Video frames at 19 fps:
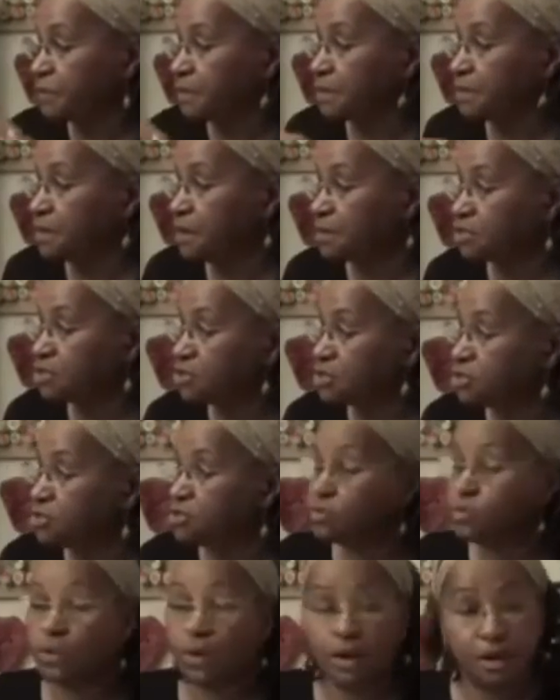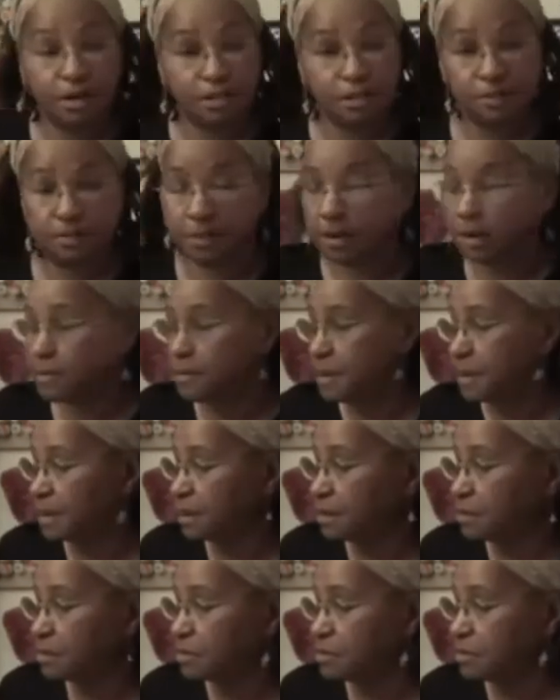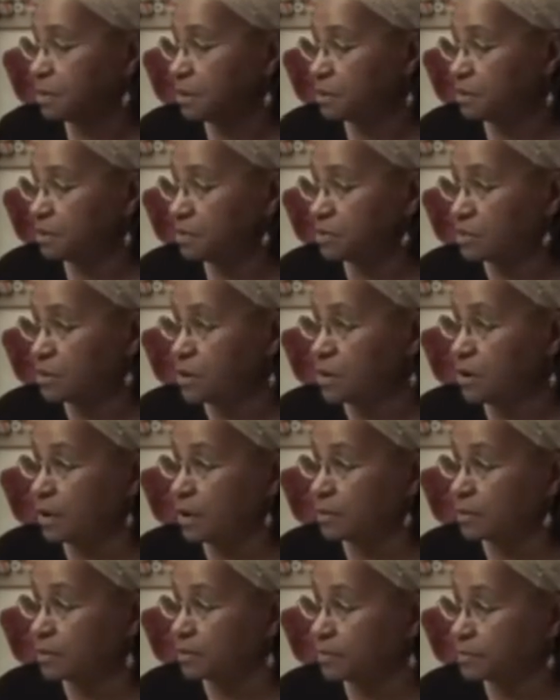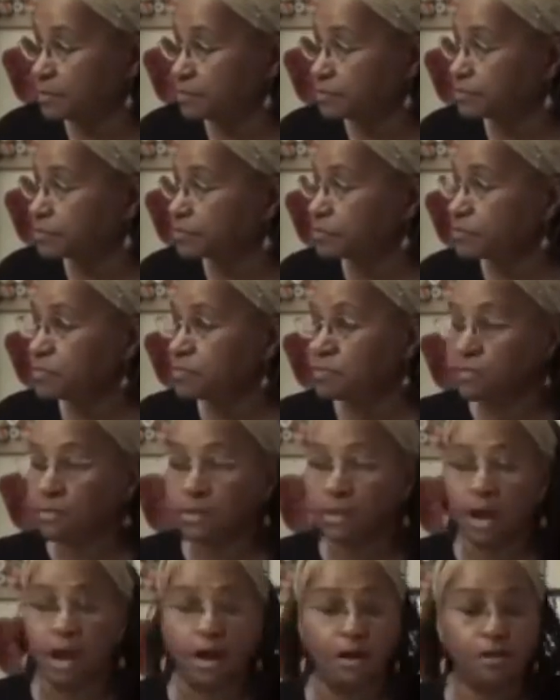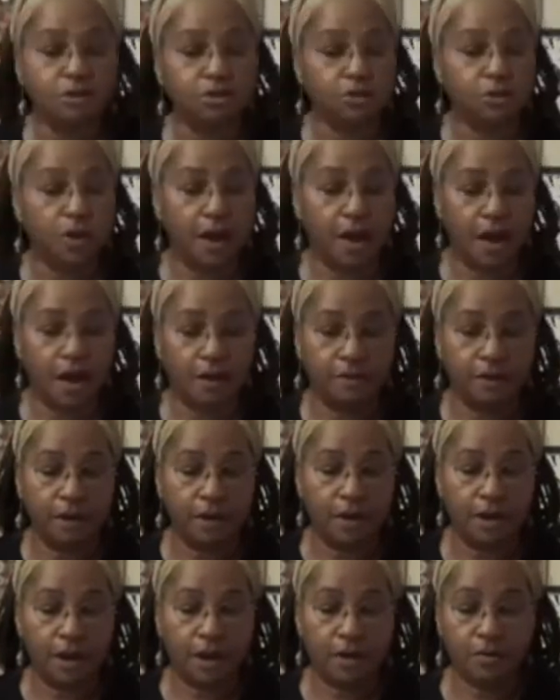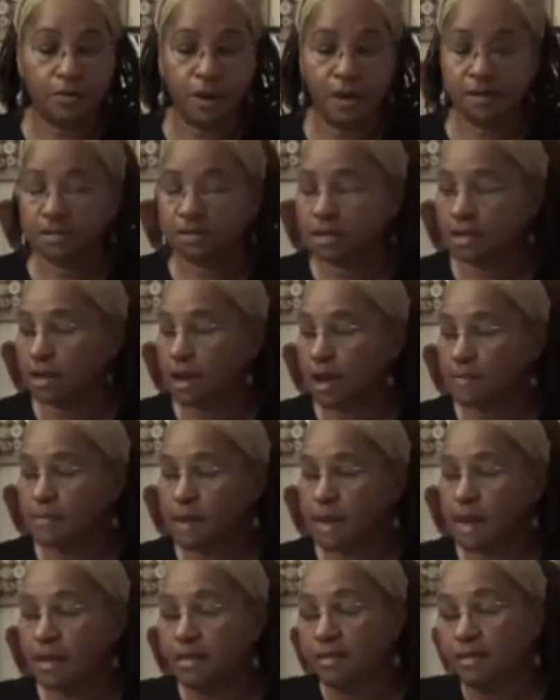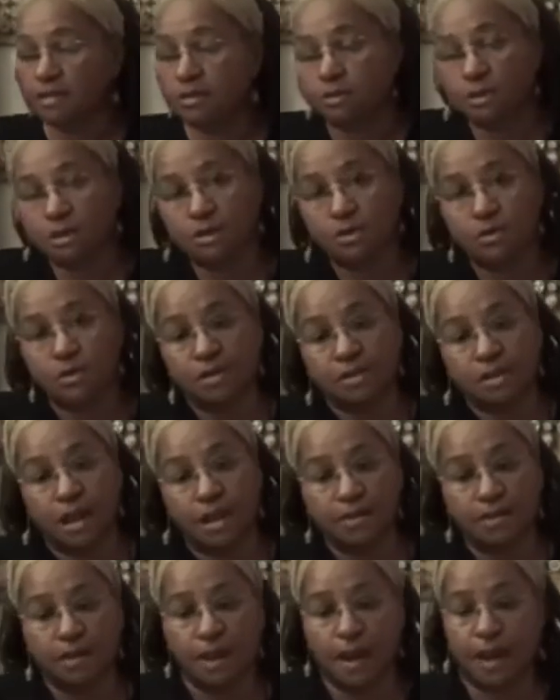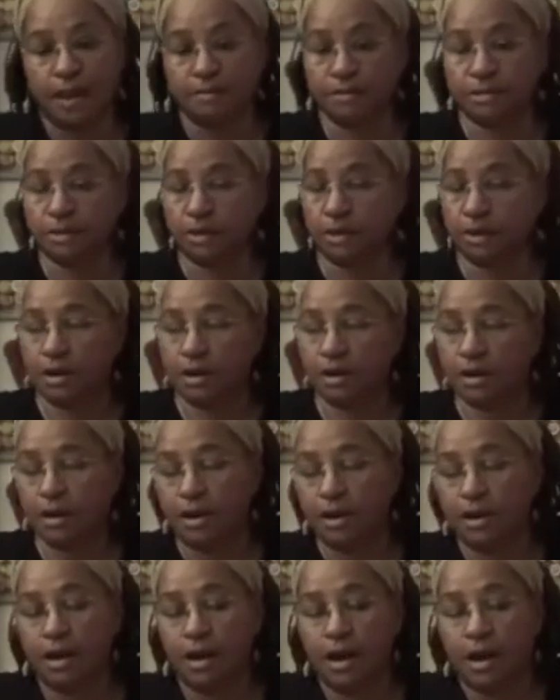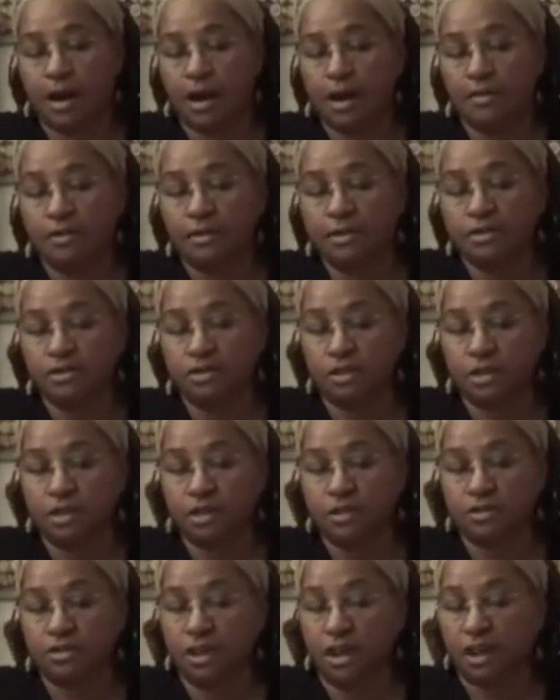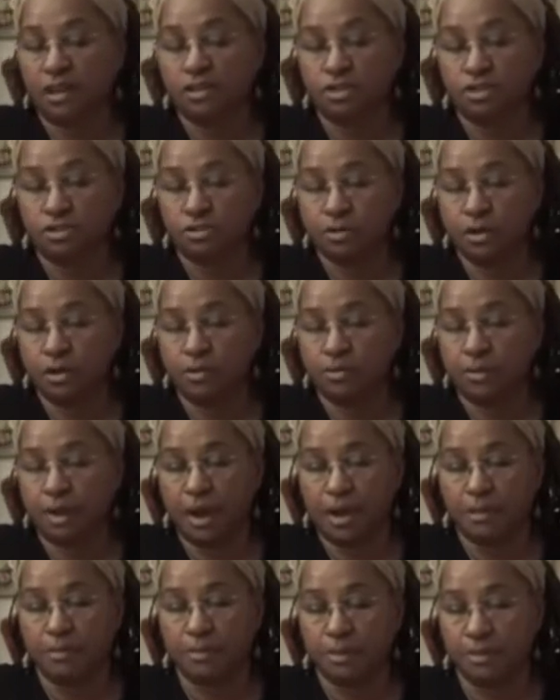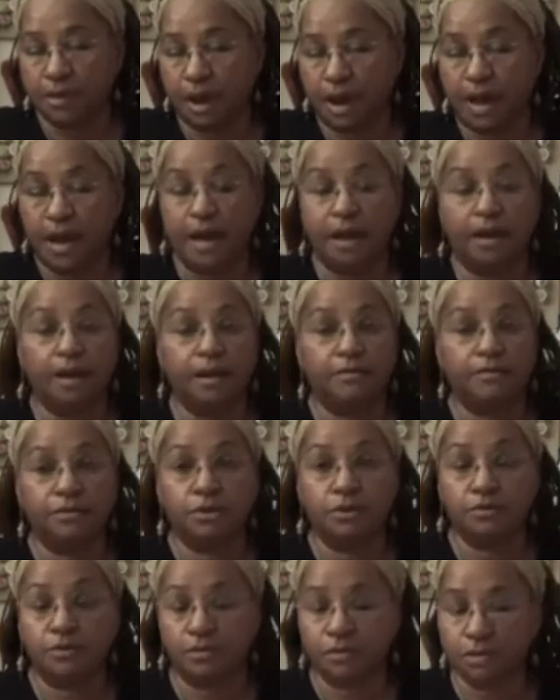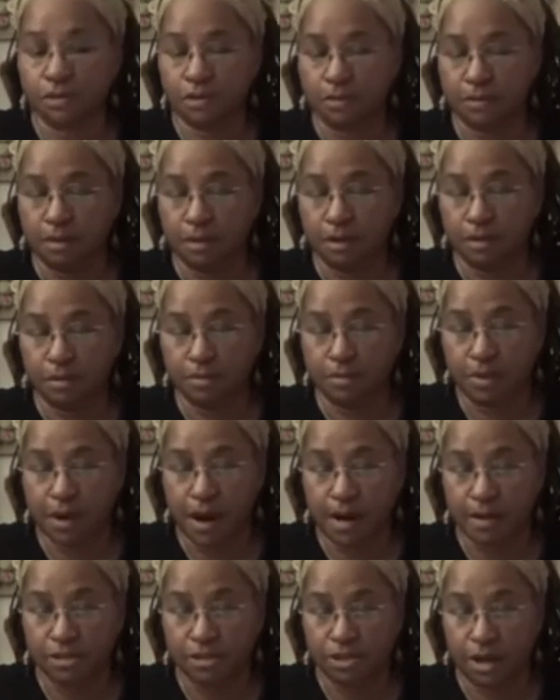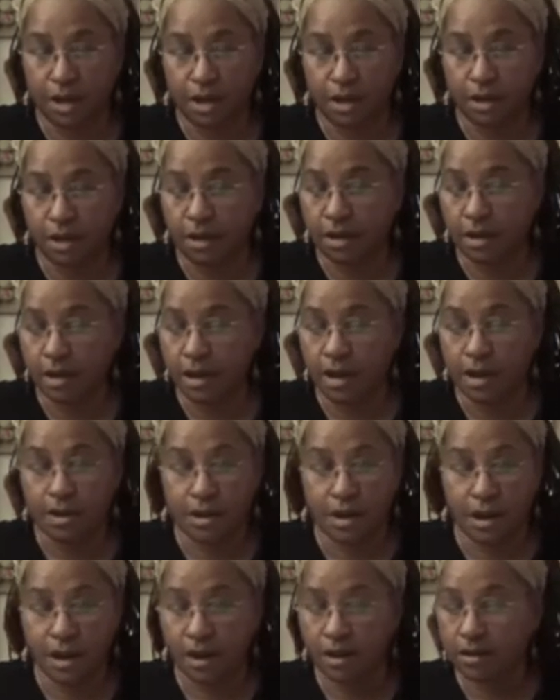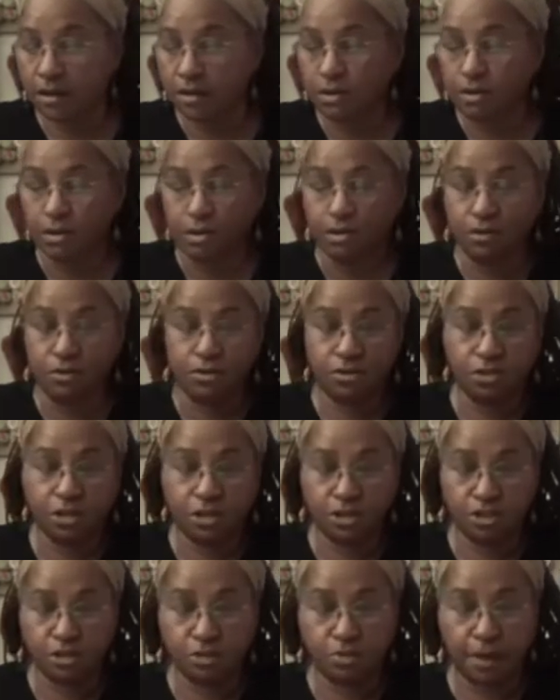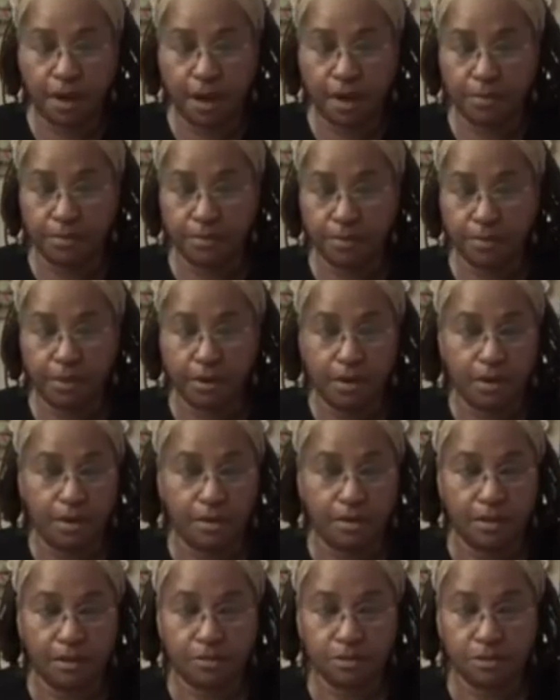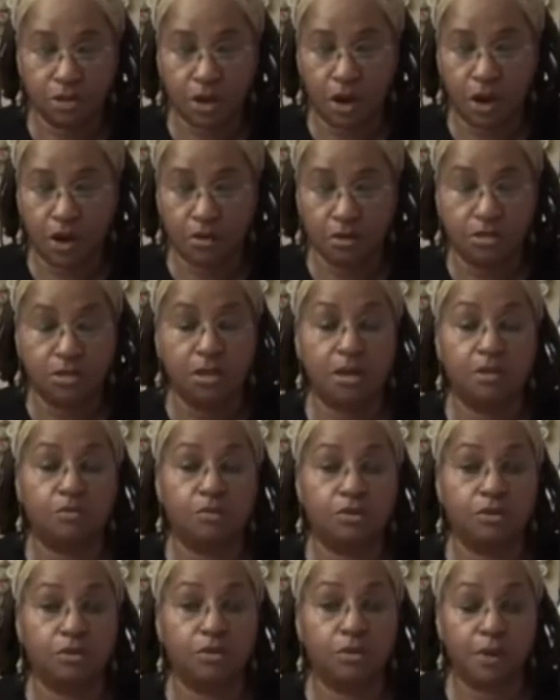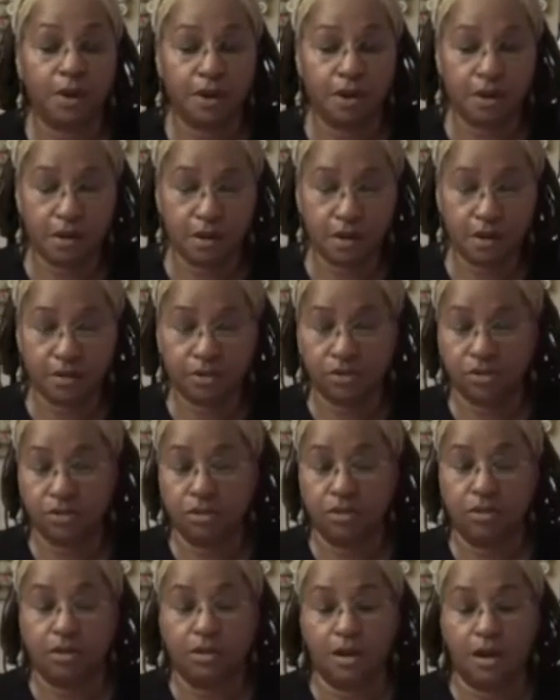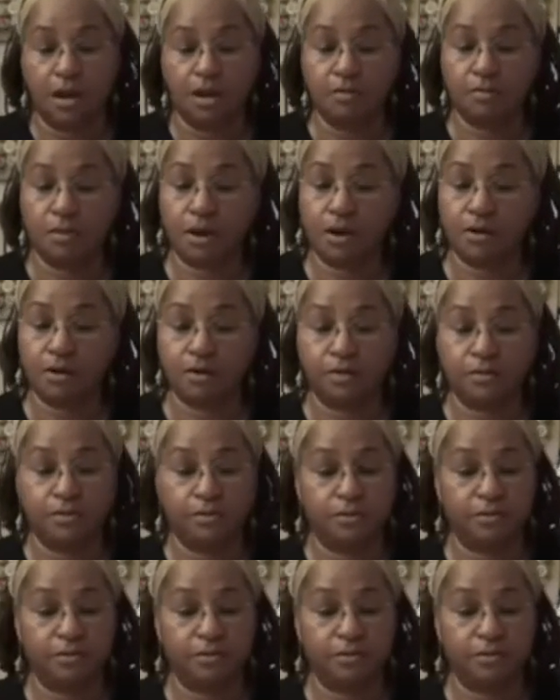Now should you want to experiment a little bit with drawing, I also have a race that I made. This one of course had the caps on it. Uh, this is extra paper that I had left over from another project. Again, you can use tissue paper. This was all done with crayons and markers.